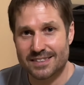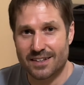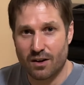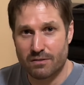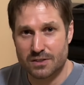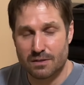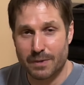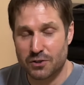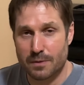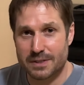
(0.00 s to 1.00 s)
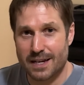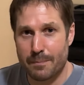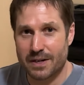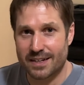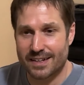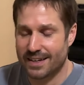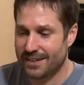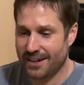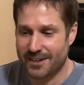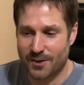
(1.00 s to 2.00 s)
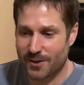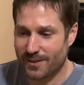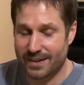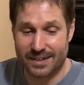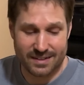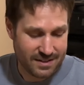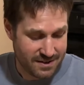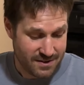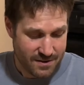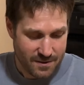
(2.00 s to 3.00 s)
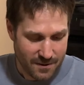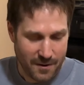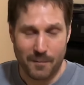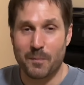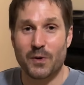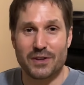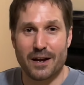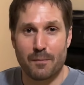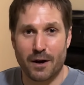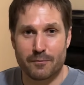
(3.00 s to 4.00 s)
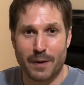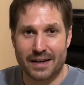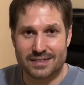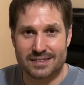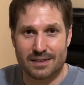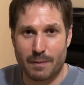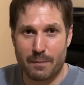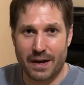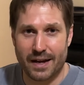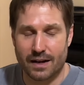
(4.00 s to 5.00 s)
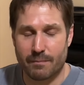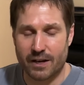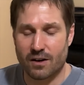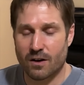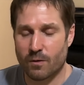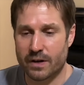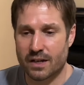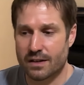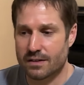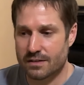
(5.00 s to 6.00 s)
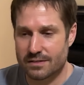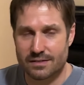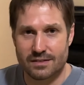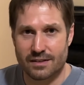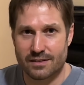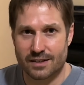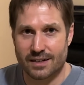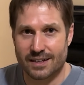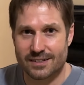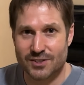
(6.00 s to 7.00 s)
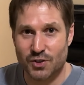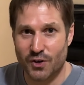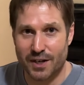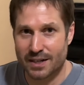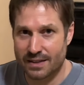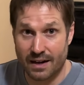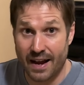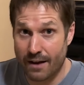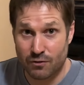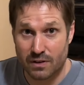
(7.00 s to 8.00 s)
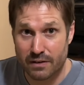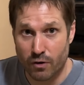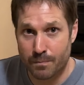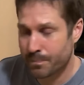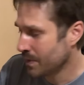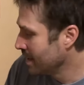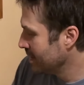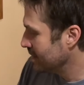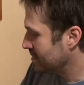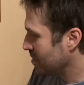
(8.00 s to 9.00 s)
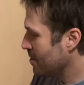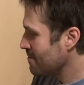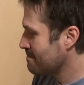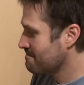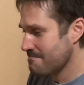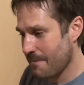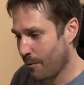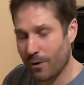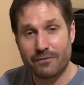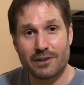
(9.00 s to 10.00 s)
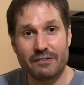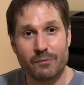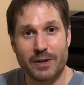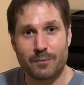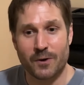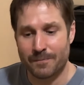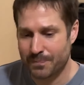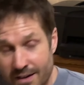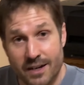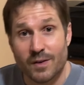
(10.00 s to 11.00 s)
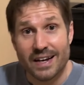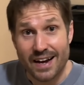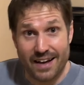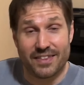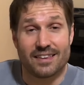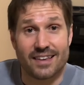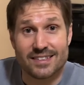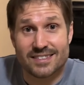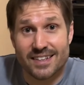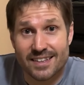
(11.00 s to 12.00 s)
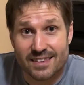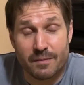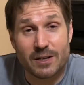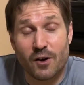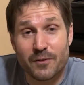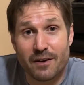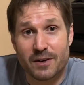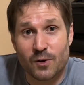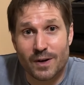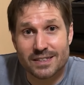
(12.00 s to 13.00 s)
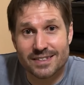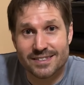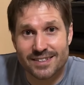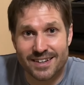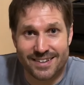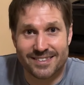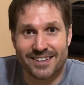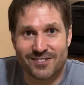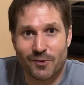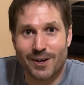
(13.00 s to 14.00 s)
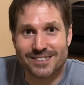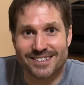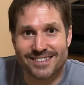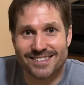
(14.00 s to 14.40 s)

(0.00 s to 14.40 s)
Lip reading: and then all of a sudden my trip is happening and I go to put the AirPod Maxes into my bag and I'm like, oh wait, they're going to get destroyed. And then I have to leave them. So I won't have to leave them anymore. Anyway, I think that's it. Let me know if you have any questions. Thanks for watching.